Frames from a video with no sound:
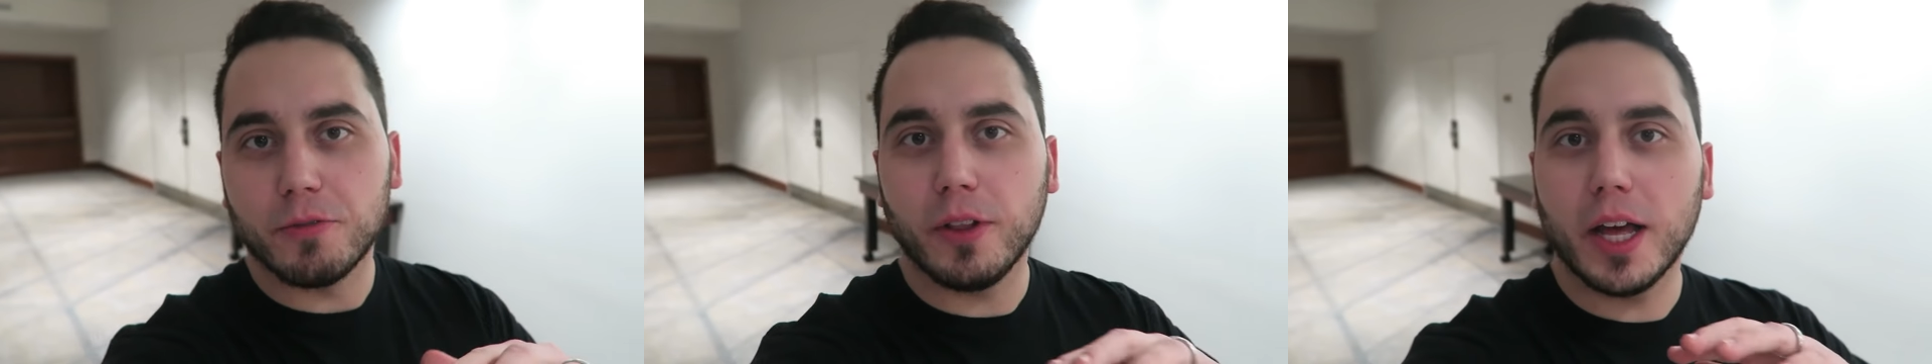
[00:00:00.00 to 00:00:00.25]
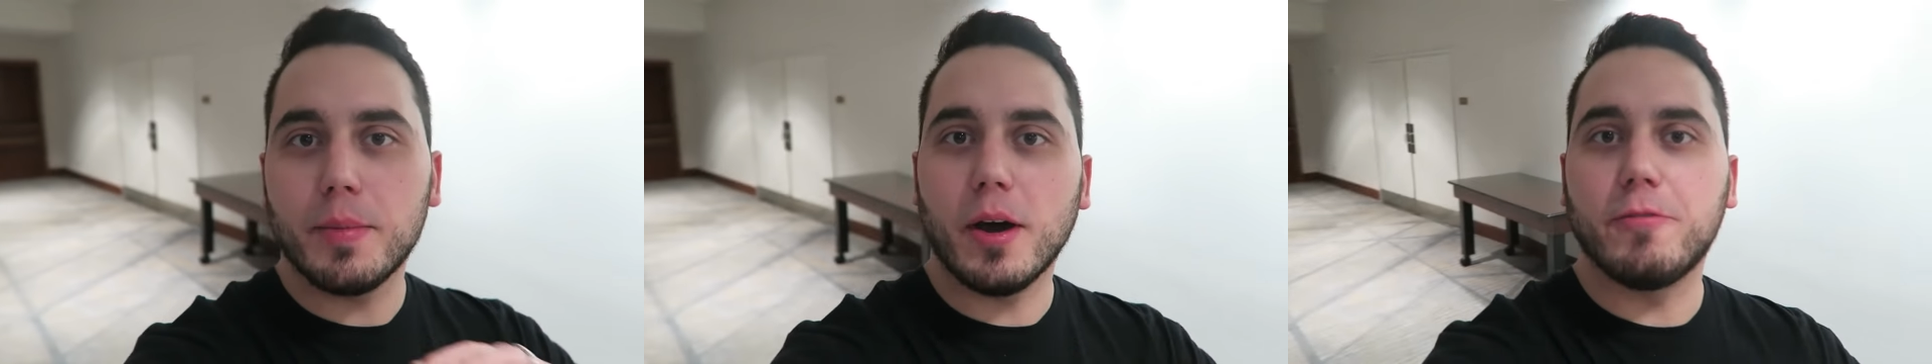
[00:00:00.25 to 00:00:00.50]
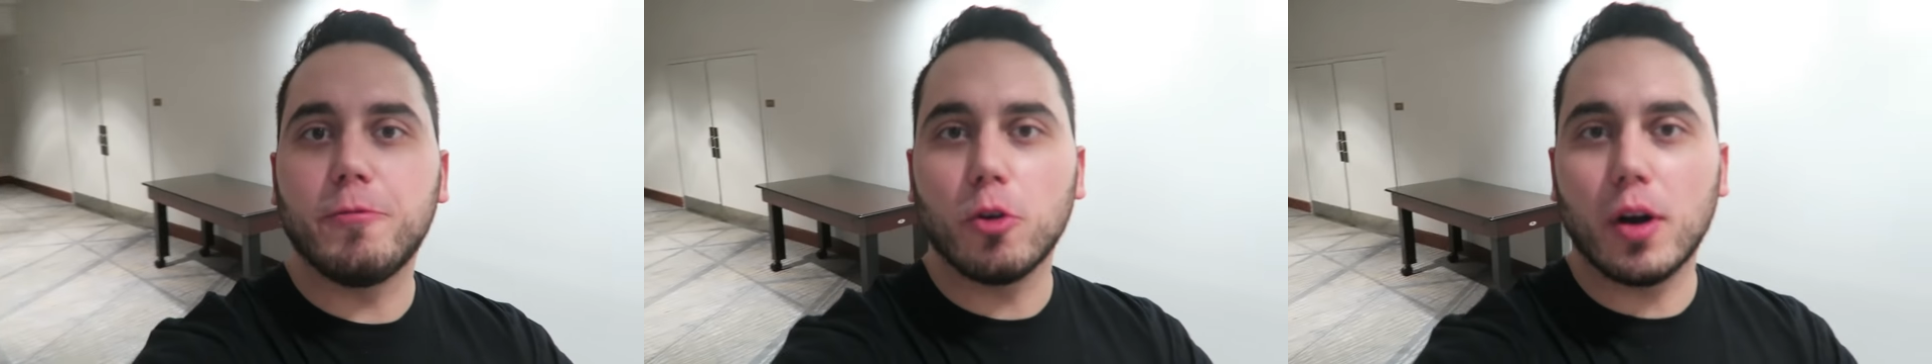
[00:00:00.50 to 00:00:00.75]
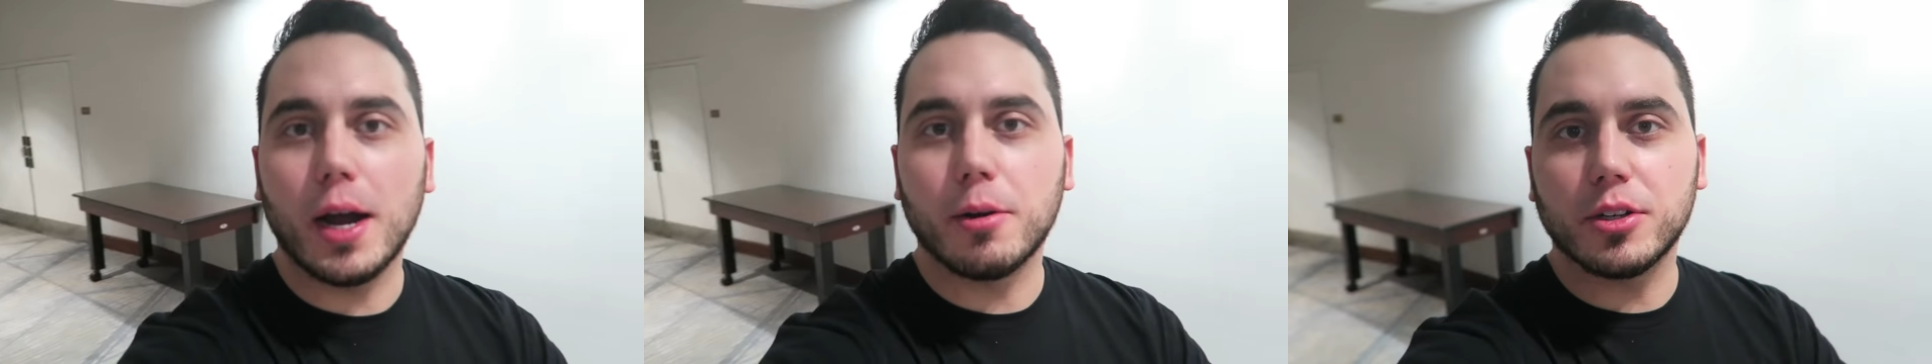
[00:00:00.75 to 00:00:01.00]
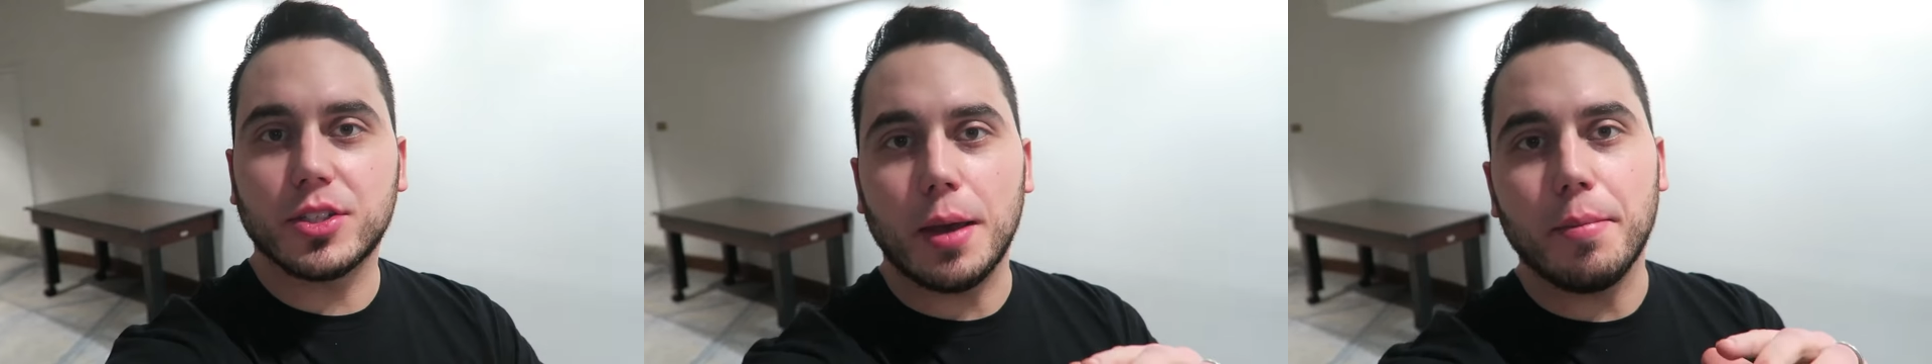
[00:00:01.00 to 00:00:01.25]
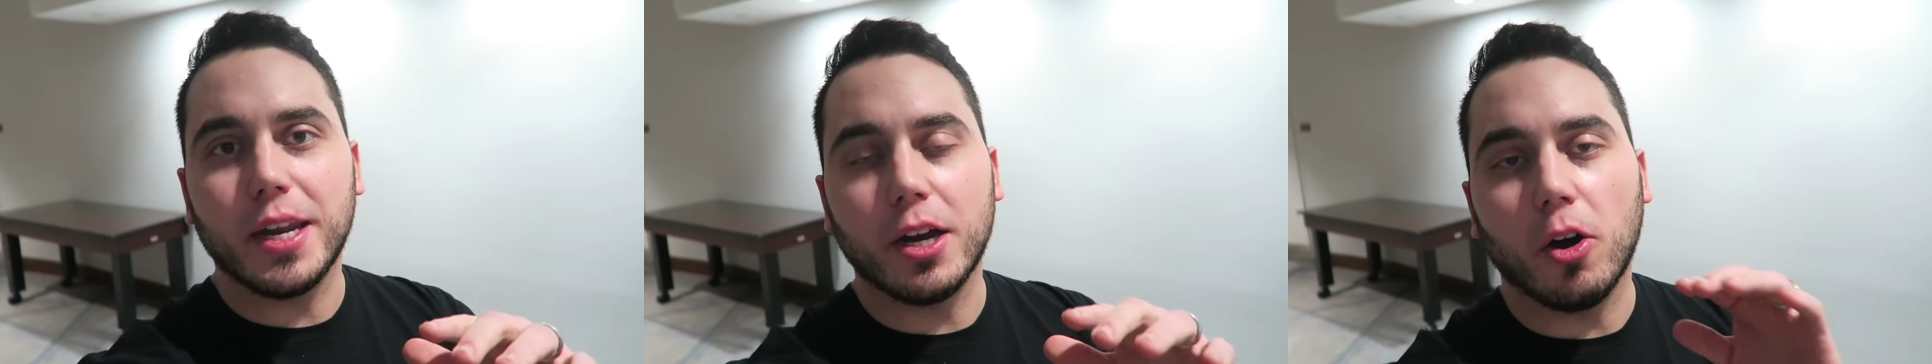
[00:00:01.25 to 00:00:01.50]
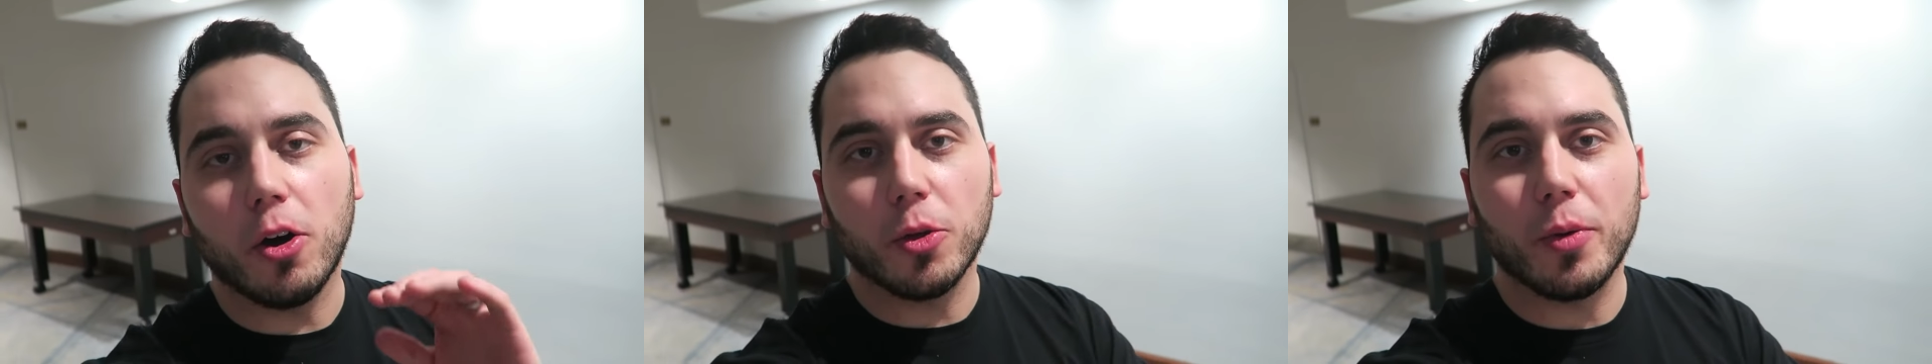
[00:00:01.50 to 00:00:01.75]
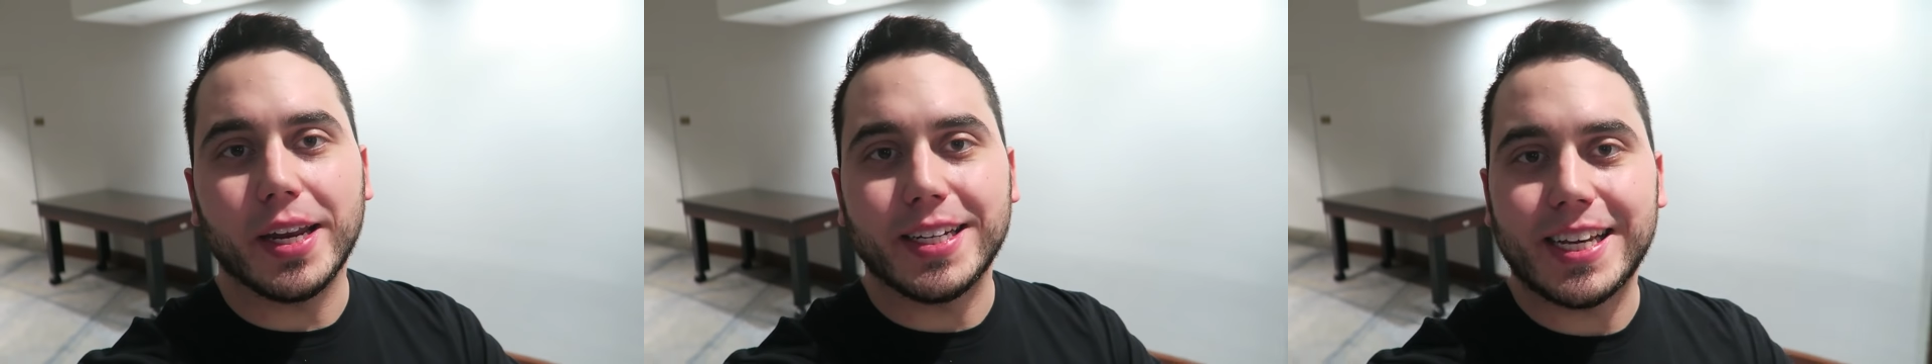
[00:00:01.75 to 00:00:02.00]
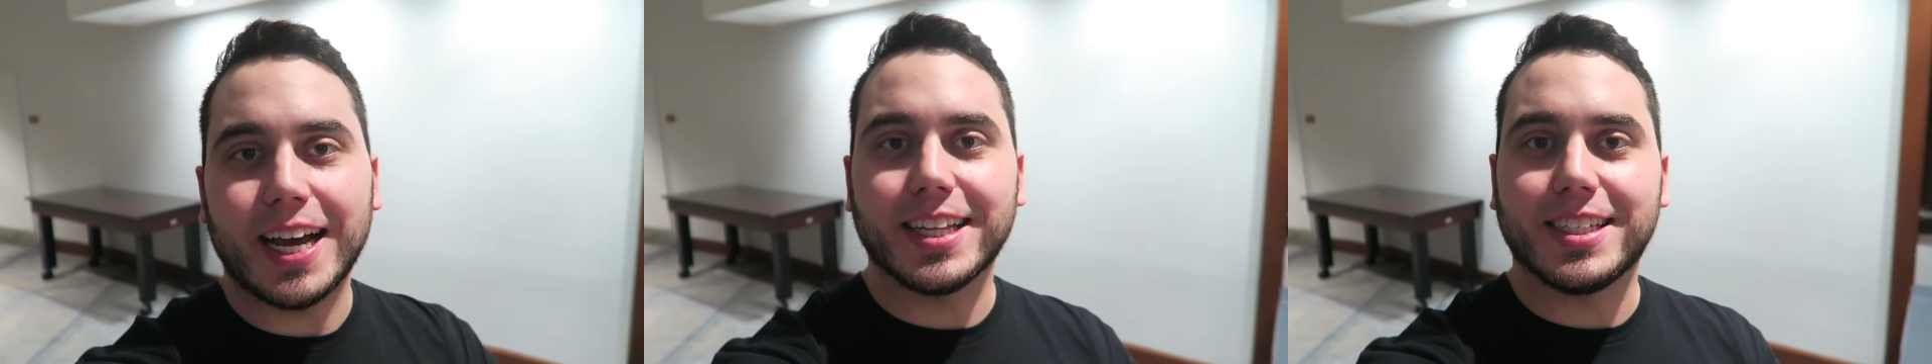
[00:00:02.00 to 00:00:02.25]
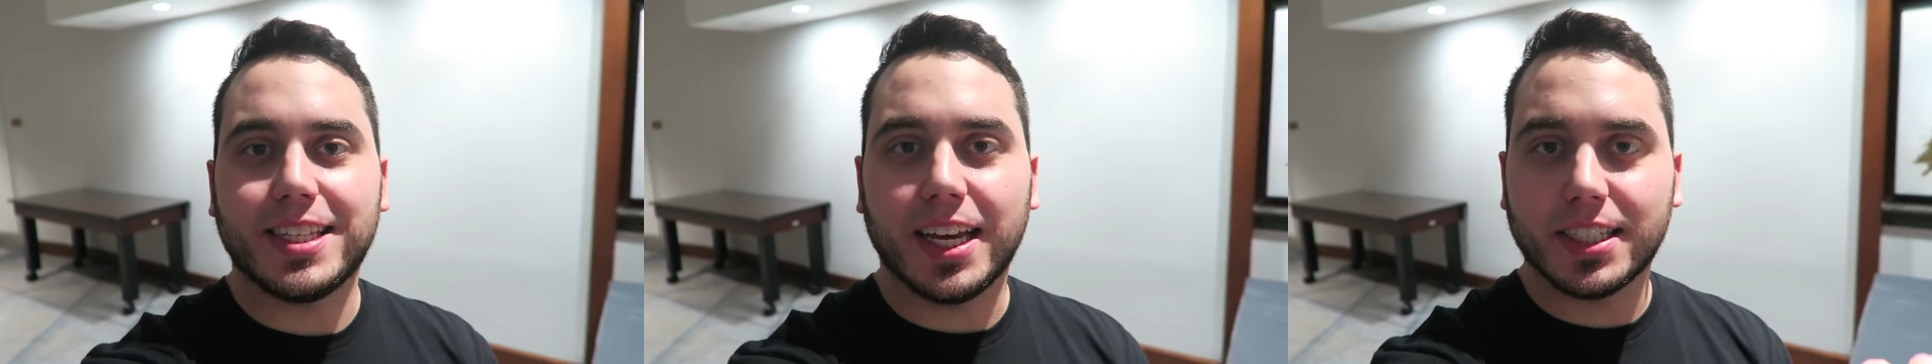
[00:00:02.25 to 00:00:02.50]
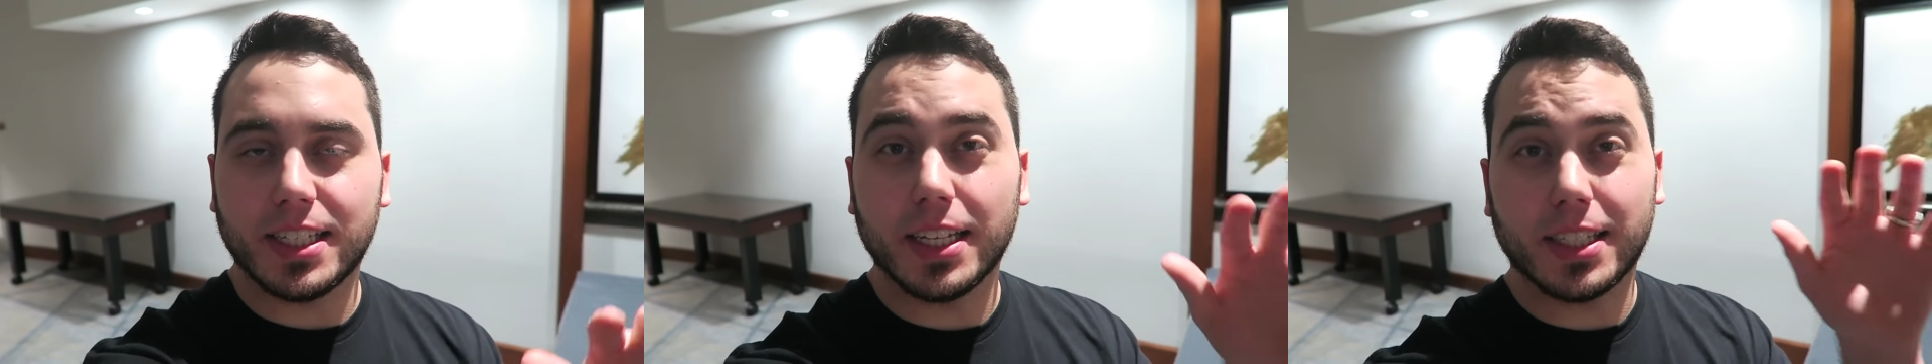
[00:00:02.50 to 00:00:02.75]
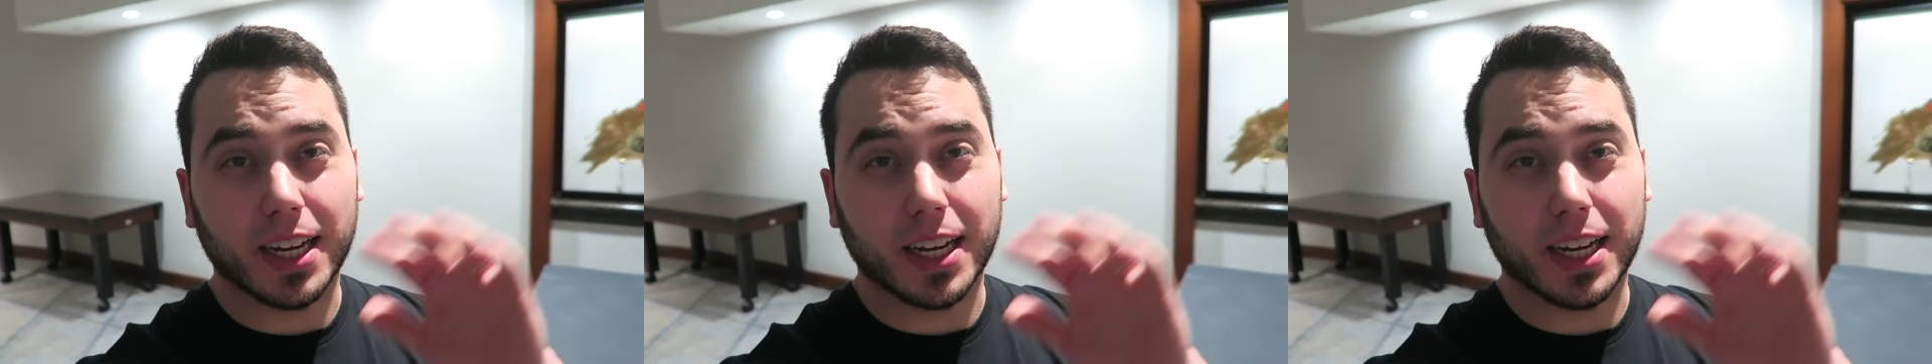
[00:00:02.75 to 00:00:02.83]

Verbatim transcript: flight about four hours. I made it all the way to Dallas, Texas.